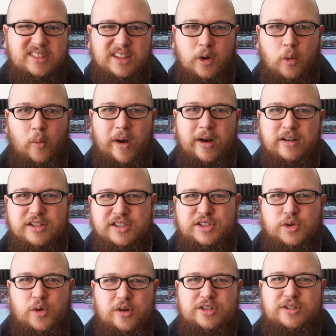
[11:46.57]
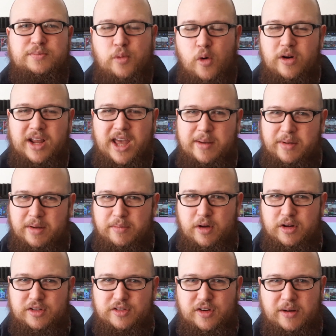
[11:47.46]
where to source board game
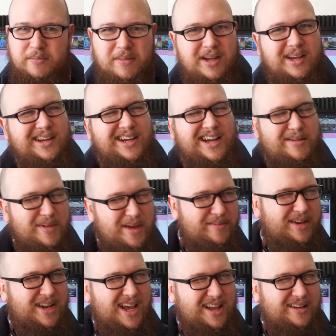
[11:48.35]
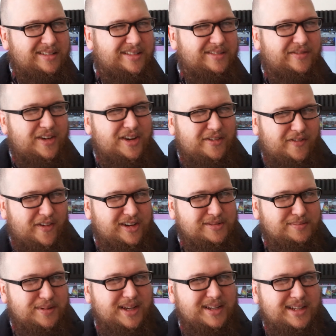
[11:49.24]
components from. Now, maybe not for your
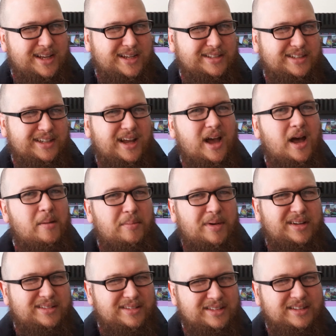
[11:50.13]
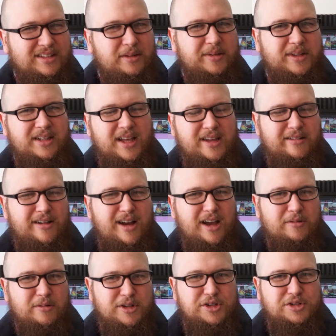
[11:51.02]
first playtest, but a little bit later
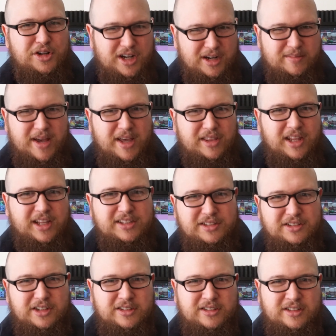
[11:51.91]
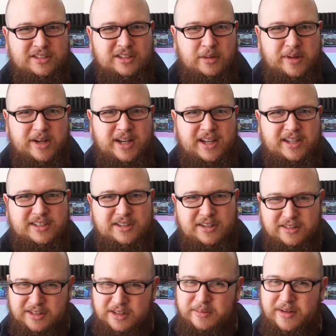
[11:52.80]
on when you're trying to make things look a little bit
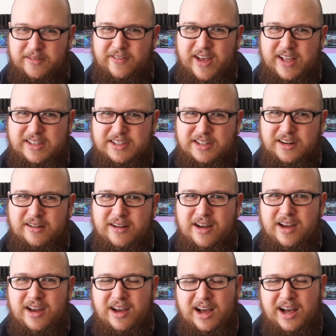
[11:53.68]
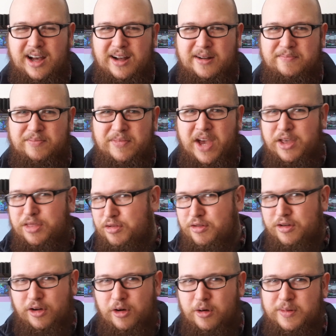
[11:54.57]
nicer, a little bit fancier. I
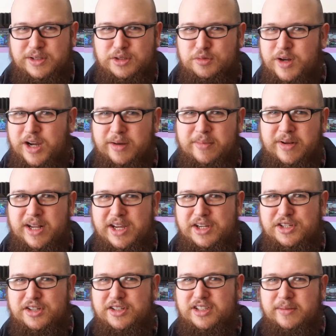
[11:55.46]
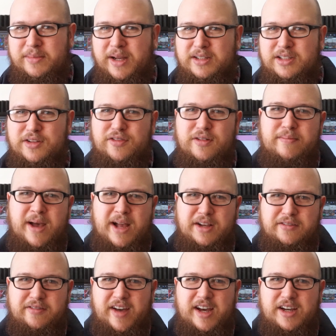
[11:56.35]
threw in a whole bunch of recommendations about different
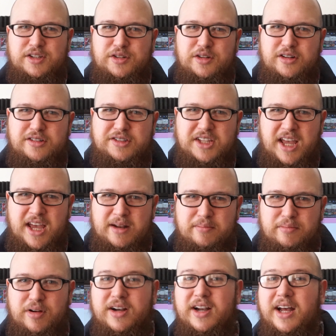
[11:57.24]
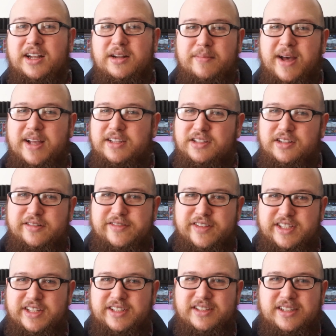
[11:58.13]
manufacturers and print-on-demand
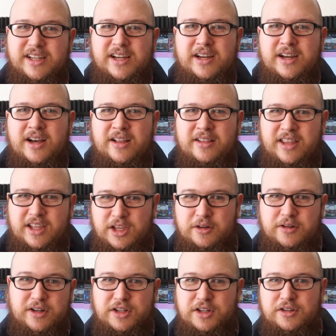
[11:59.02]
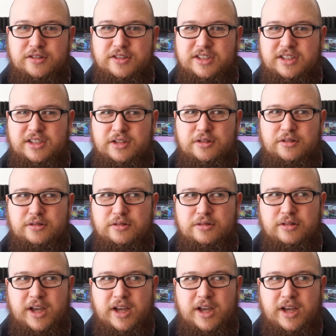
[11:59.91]
services that you can use to